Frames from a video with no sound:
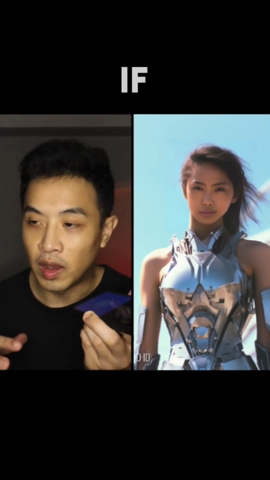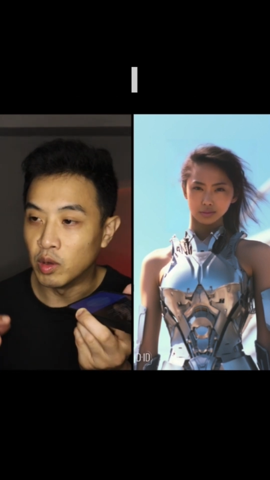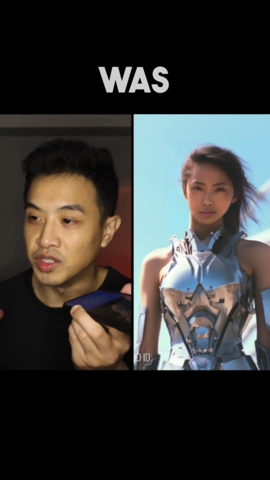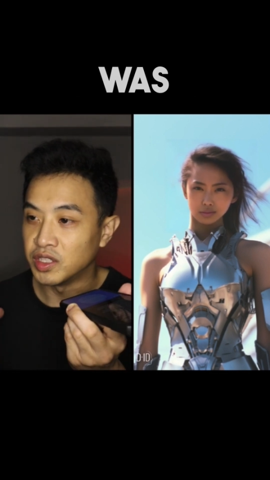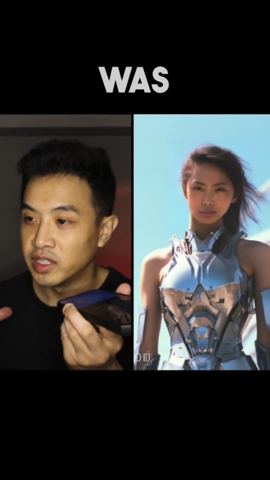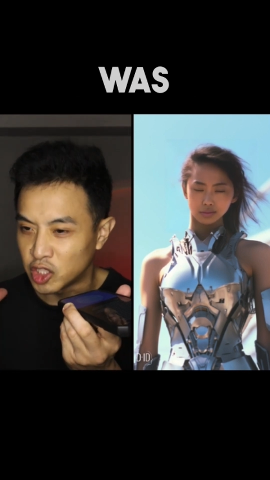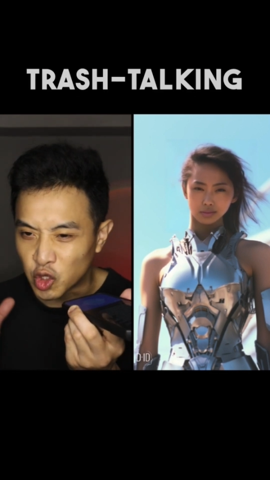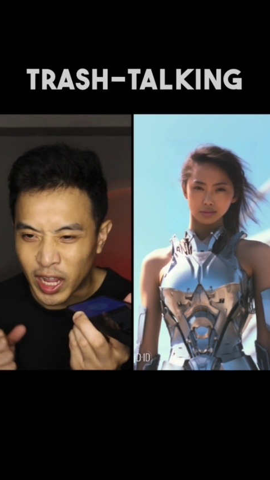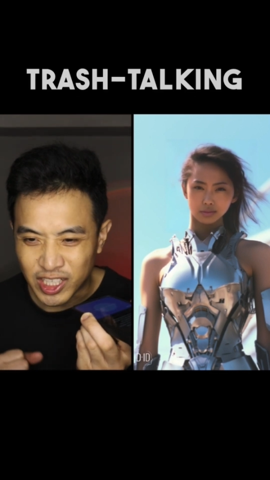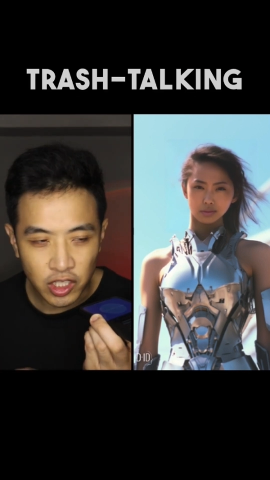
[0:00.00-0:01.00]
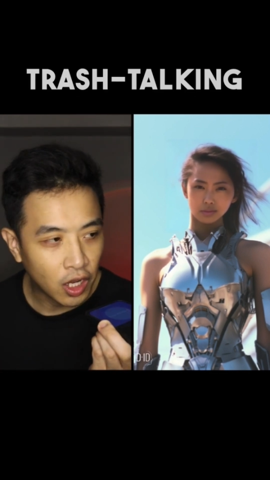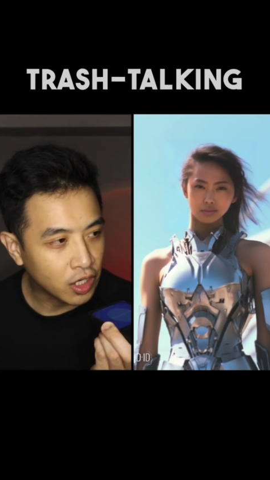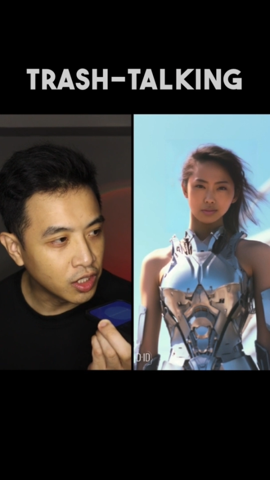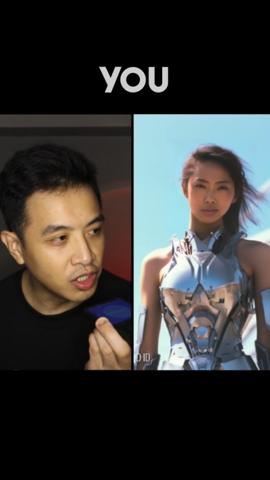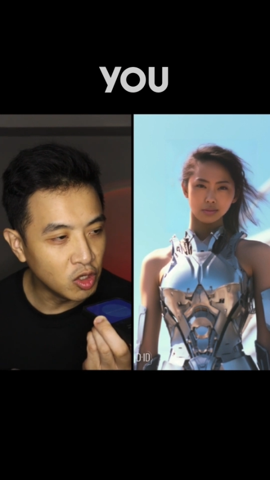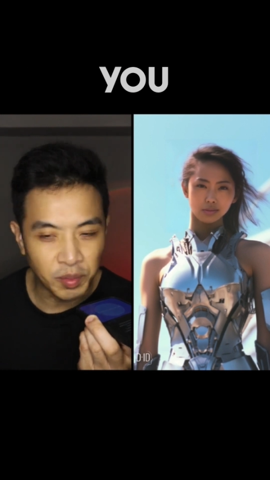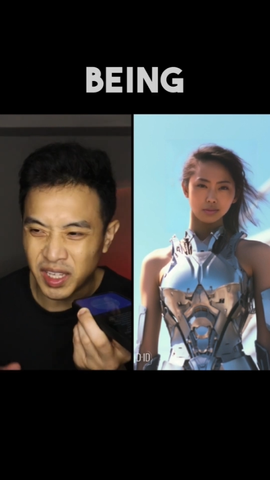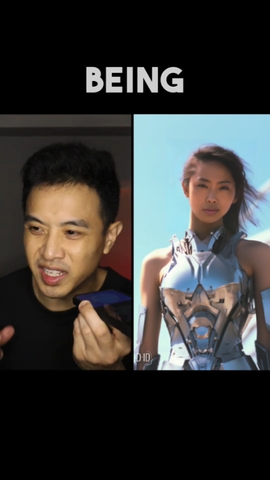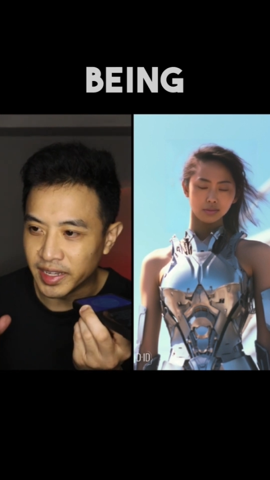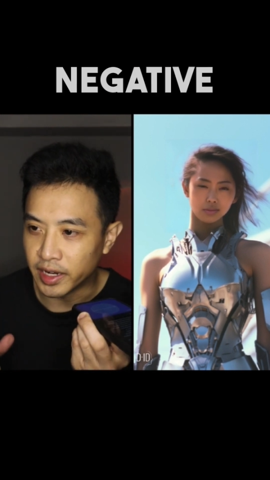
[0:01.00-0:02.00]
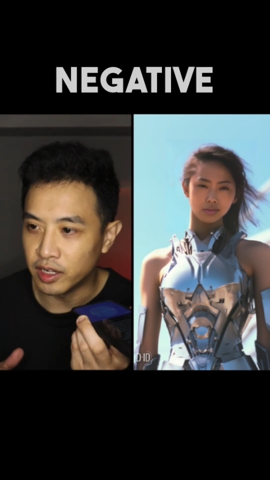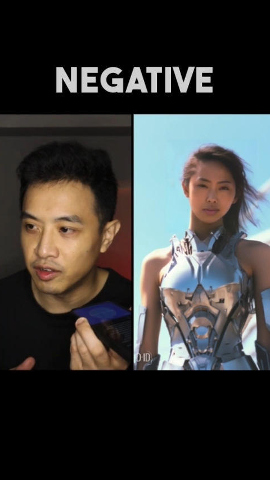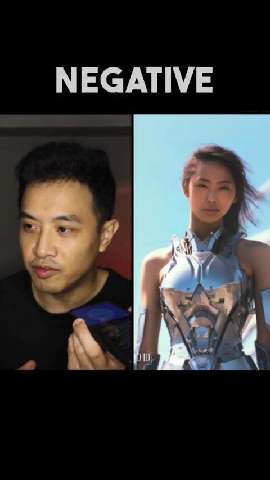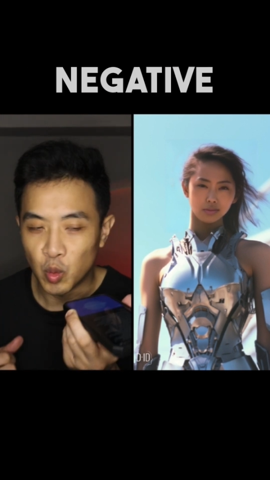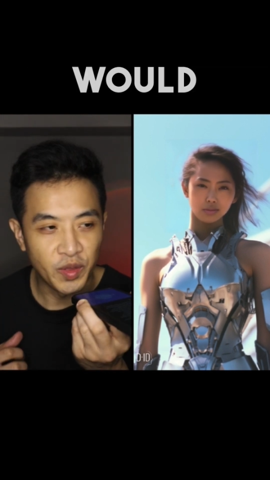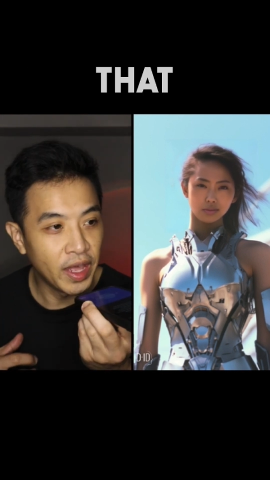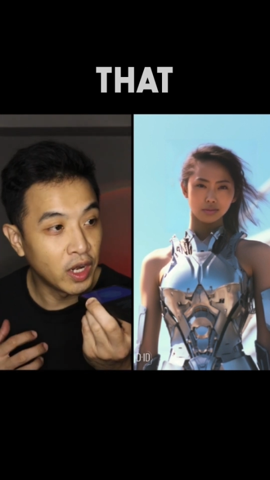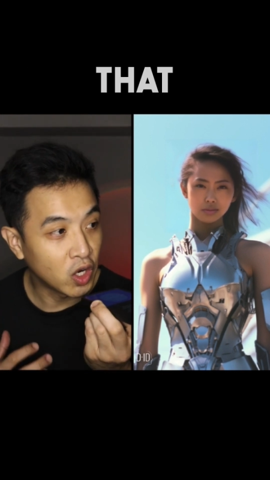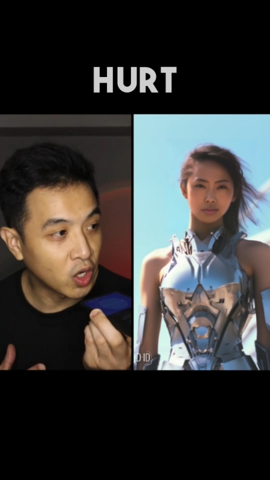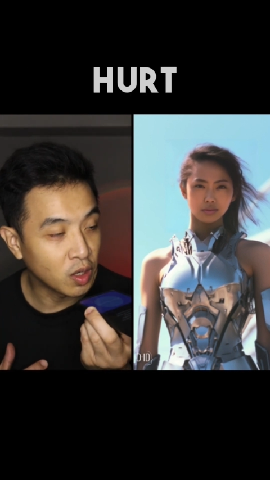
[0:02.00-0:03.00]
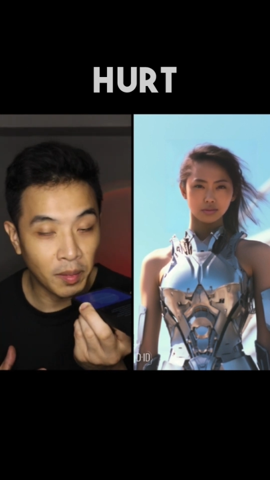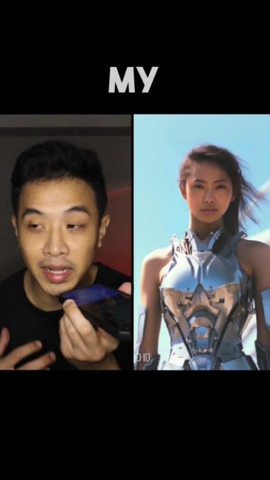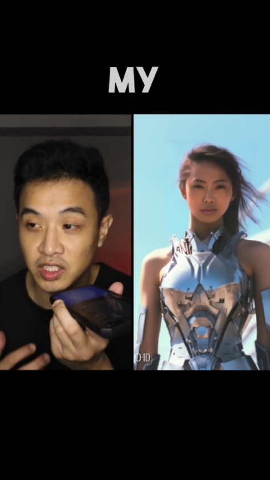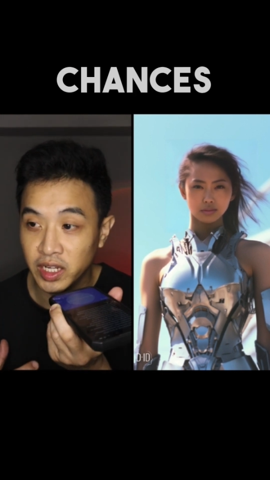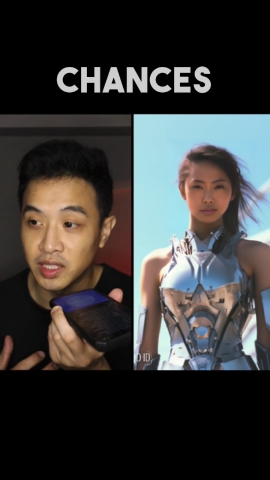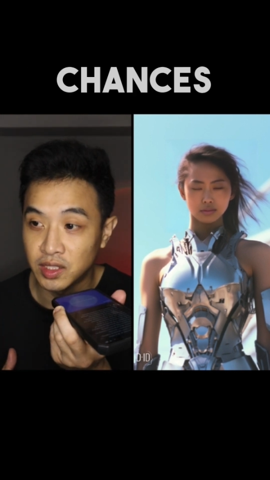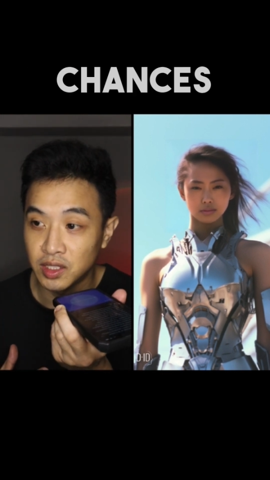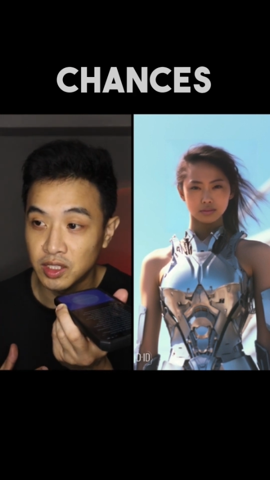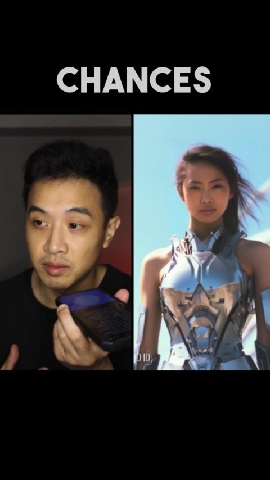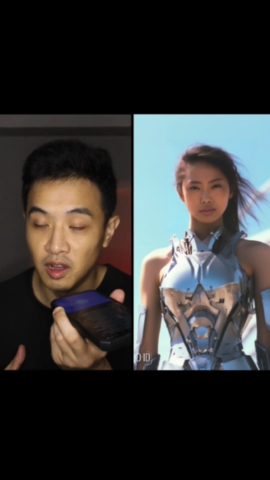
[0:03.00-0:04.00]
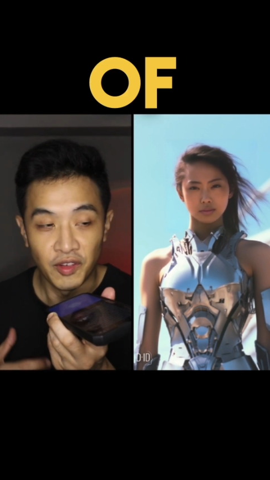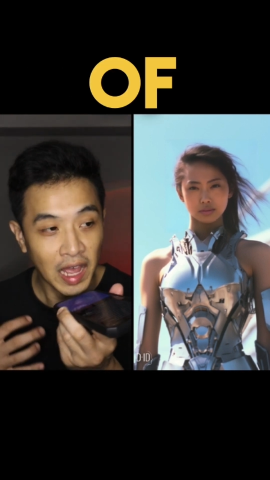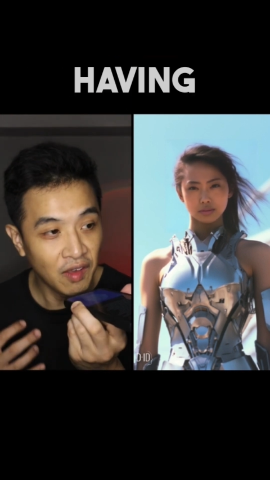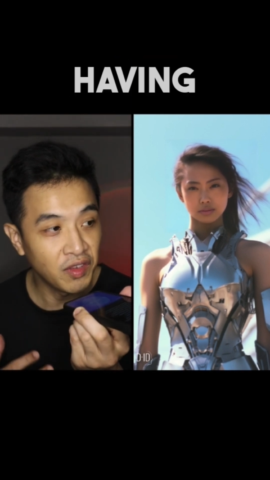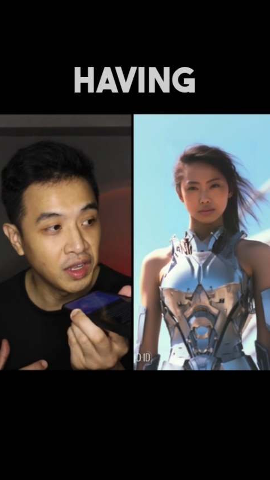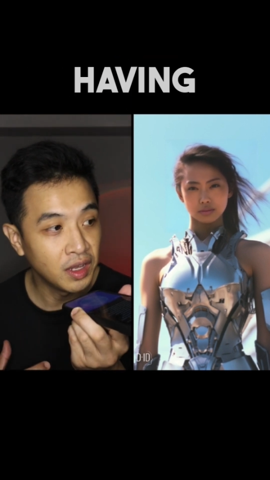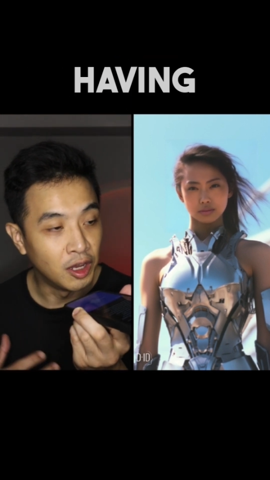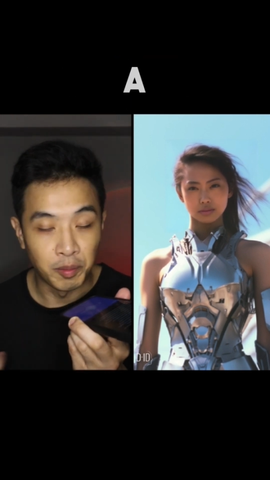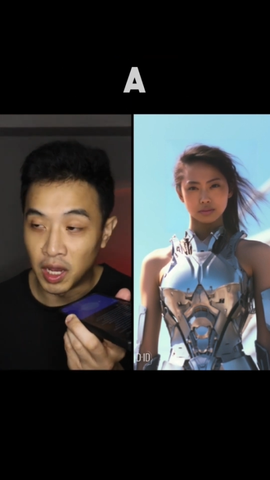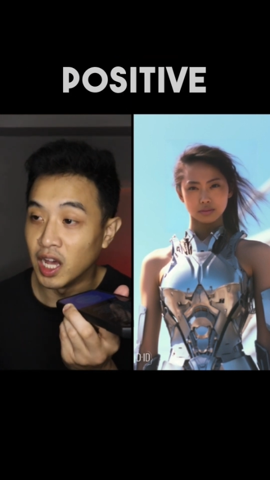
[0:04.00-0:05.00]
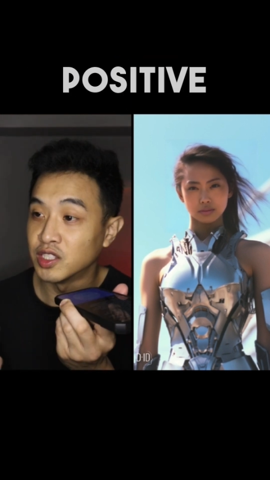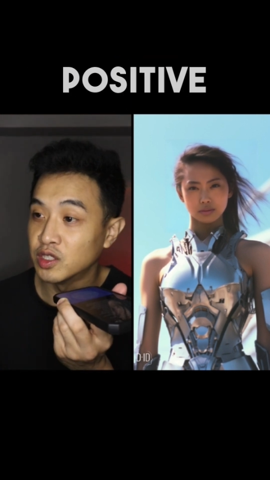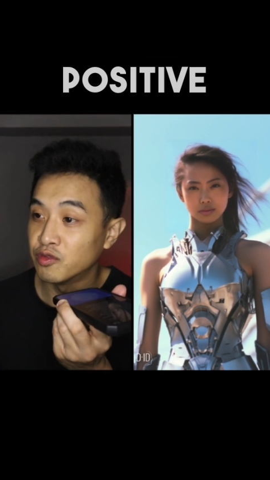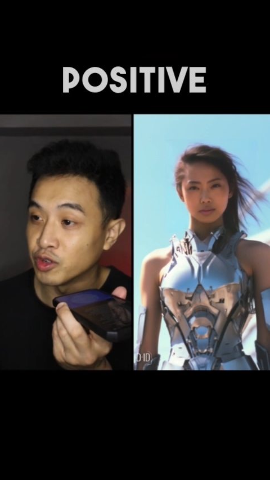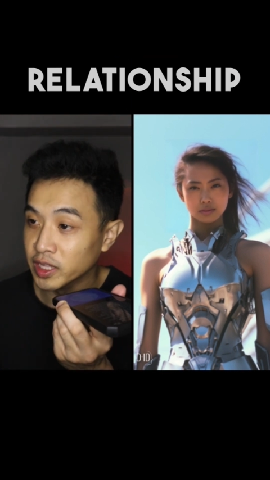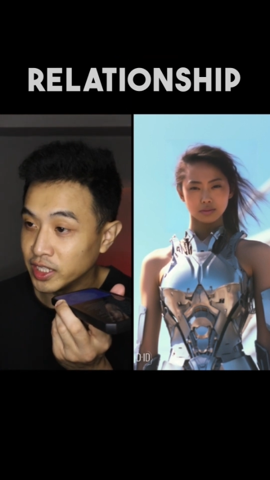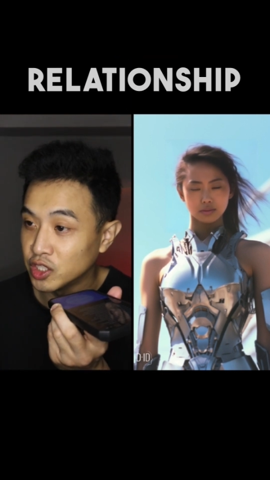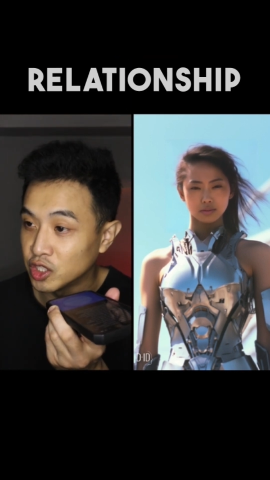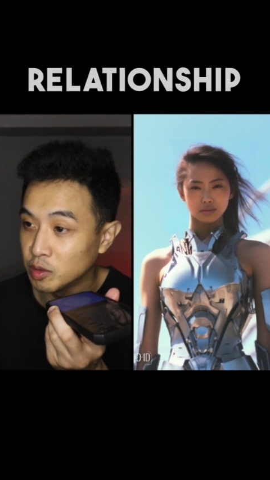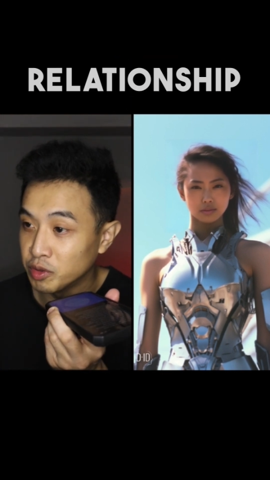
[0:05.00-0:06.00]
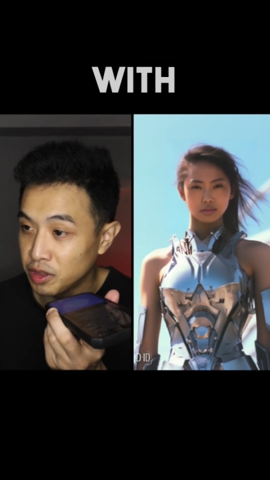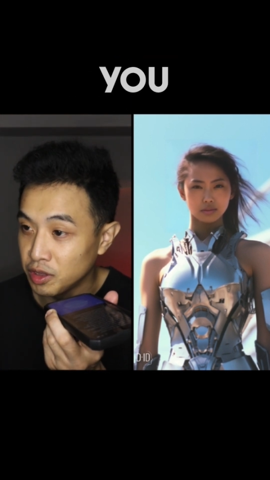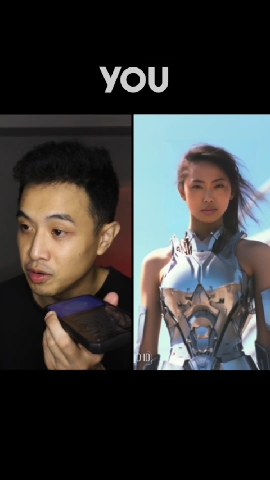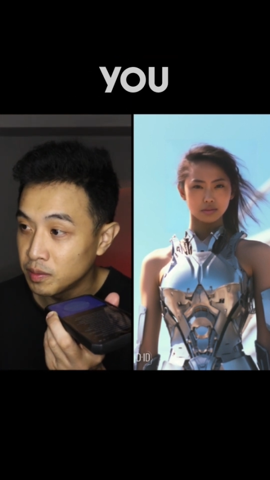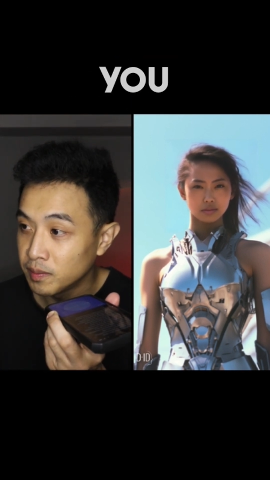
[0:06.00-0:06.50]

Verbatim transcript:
Speaker 1: I was trash talking you, being negative? negative, would that hurt my chances of having a positive relationship with you